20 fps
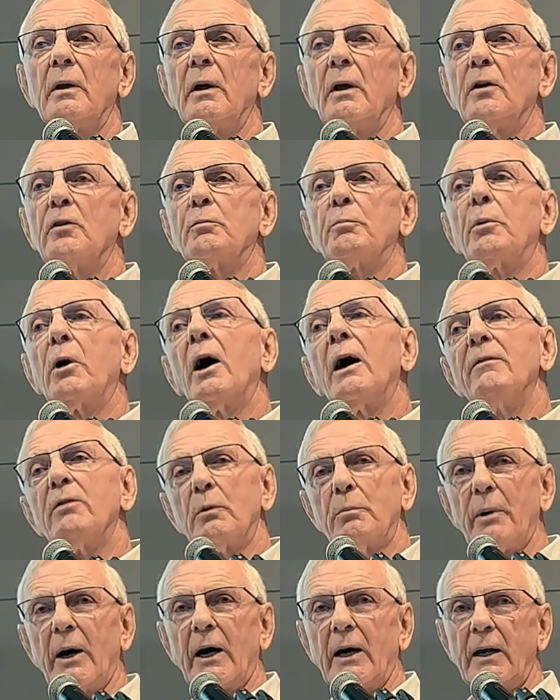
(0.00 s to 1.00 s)
as
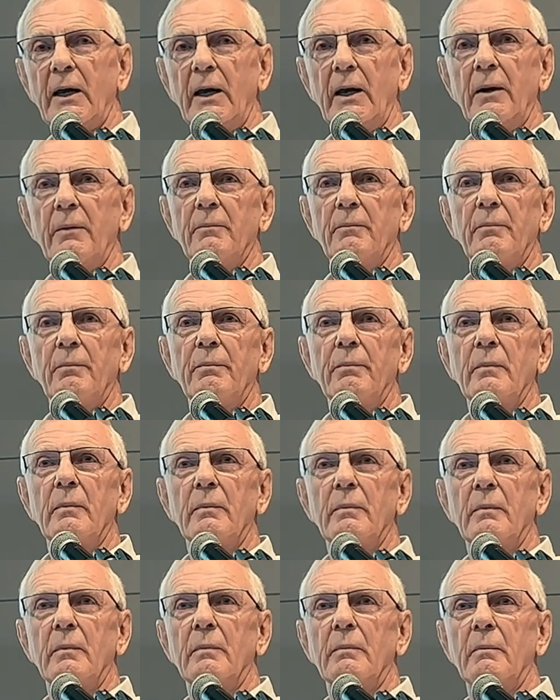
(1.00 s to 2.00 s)
private parking.
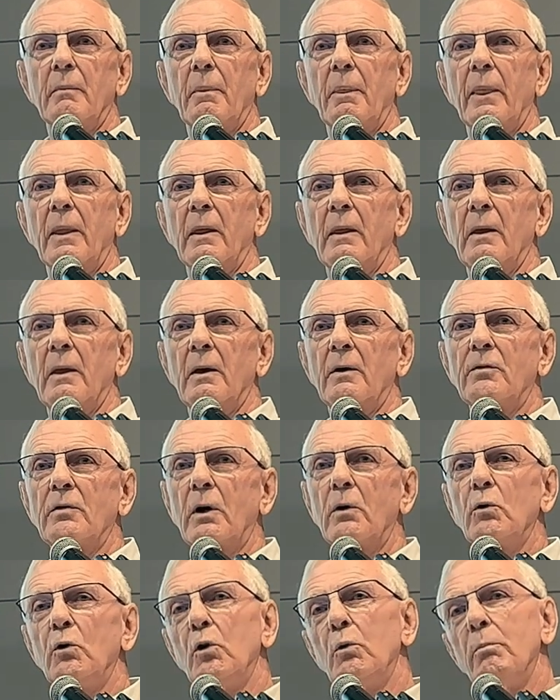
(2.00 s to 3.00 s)
So
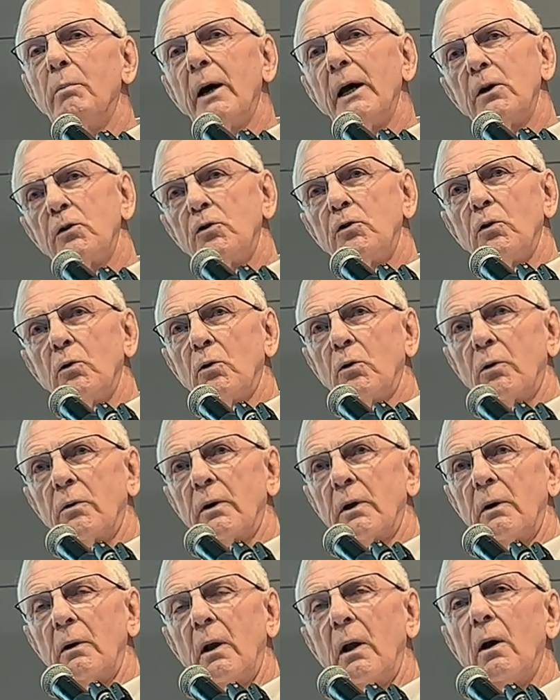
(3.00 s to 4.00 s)
you make sure
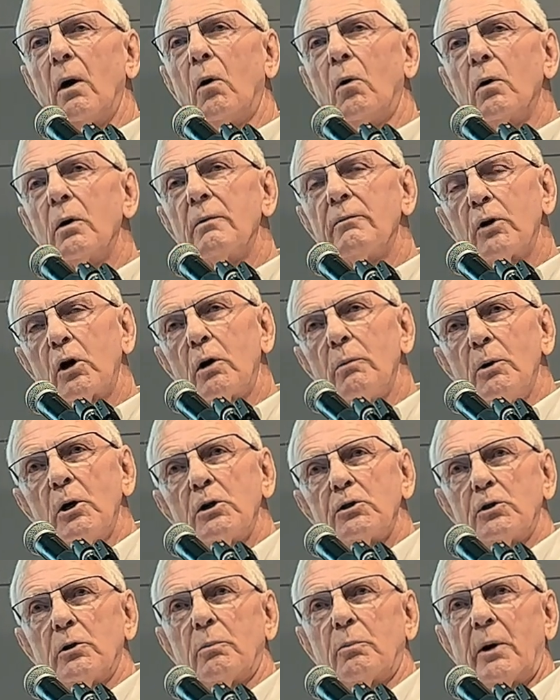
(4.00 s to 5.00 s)
that all of the
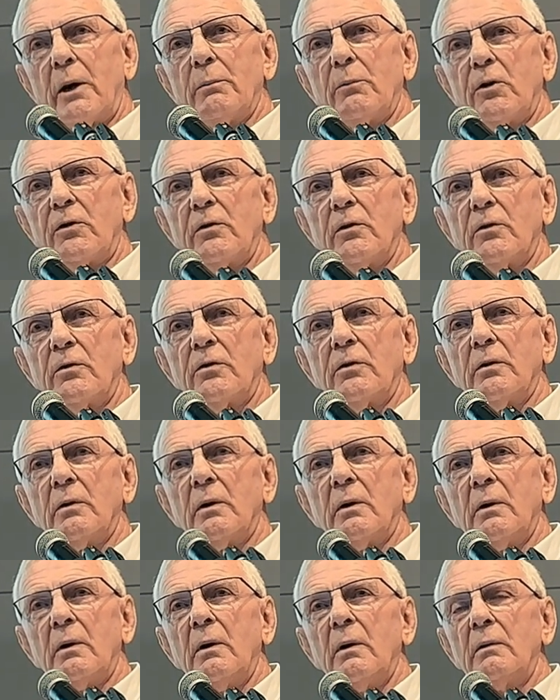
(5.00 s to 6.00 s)
commercial premises
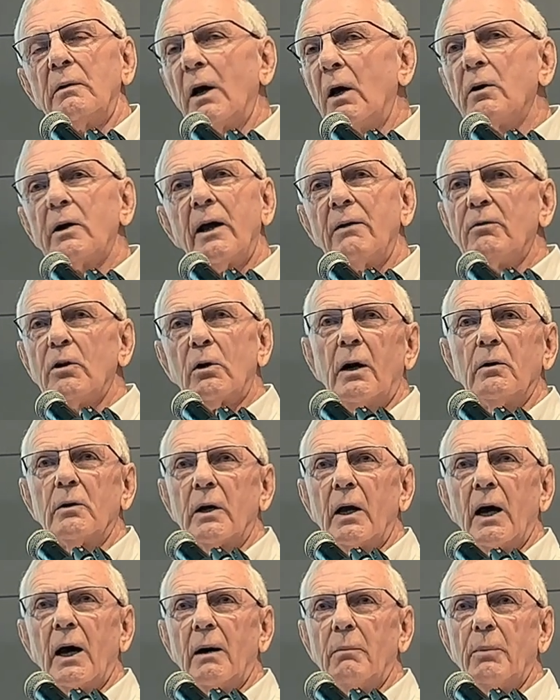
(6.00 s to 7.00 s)
don't have their own
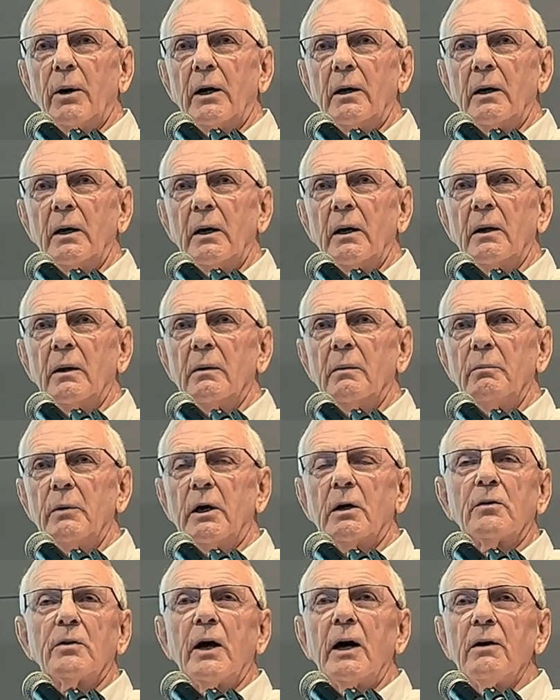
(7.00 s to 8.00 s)
car parking,
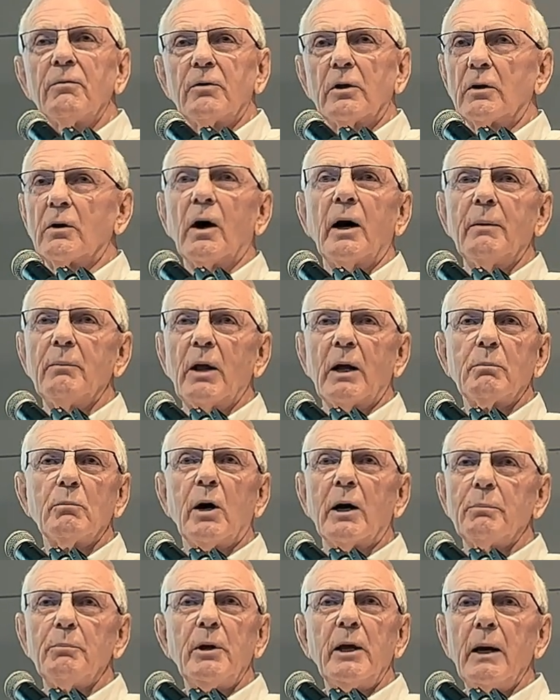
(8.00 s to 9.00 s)
because half the time that
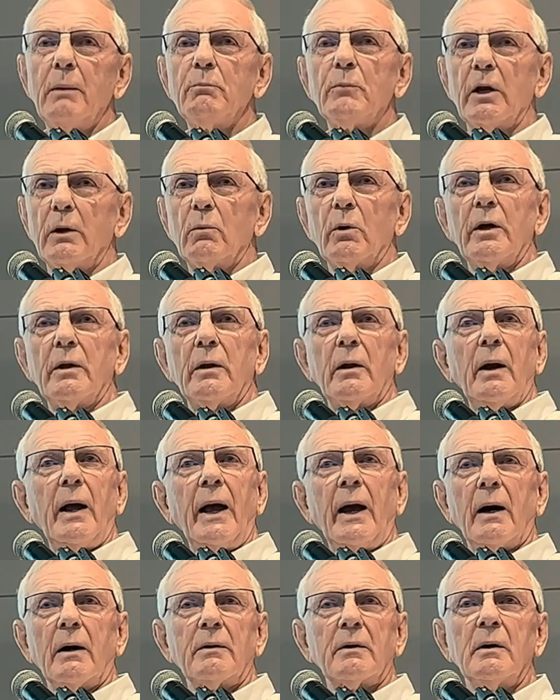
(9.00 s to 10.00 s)
might be empty where
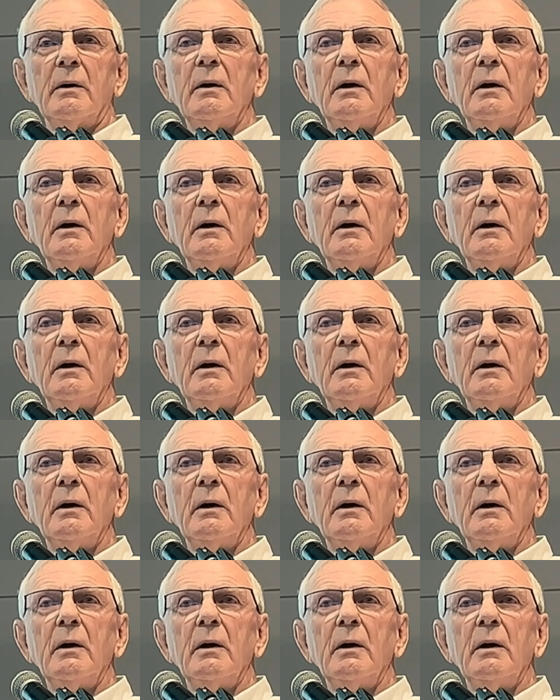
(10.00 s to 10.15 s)
they're out.